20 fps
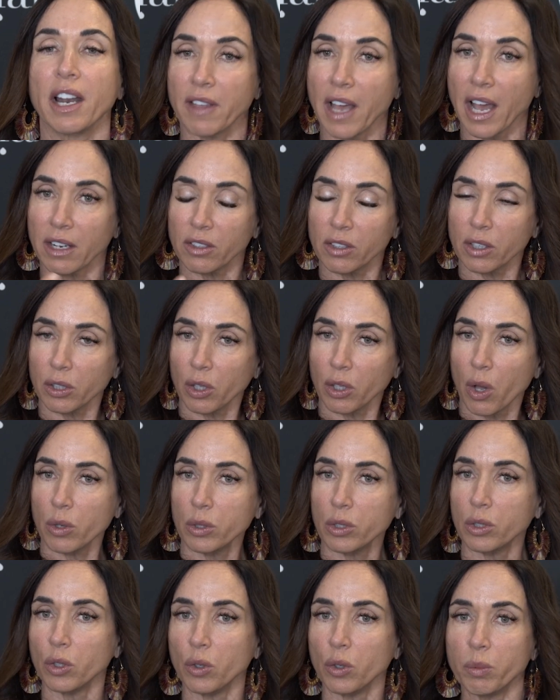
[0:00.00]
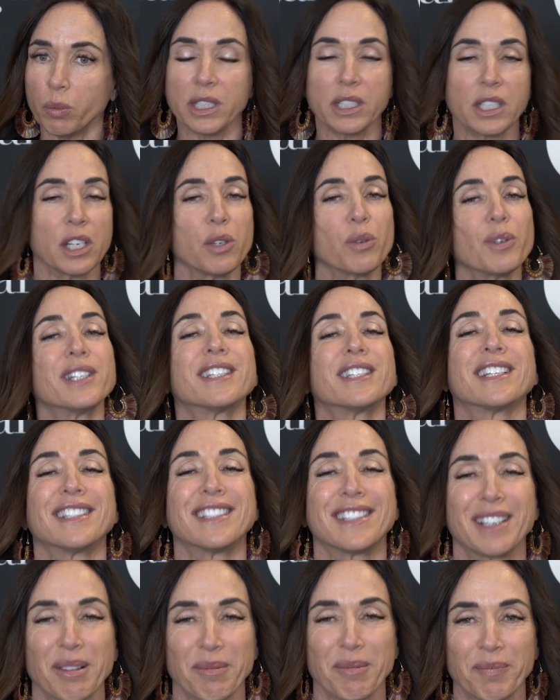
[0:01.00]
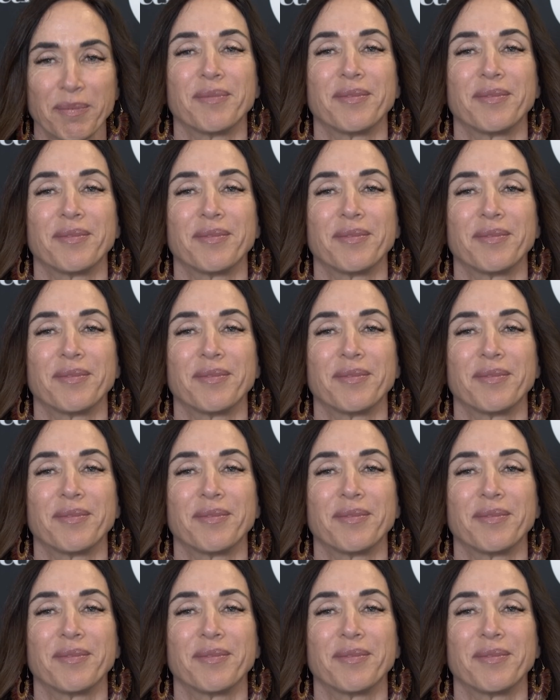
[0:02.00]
that closed loop continuous system.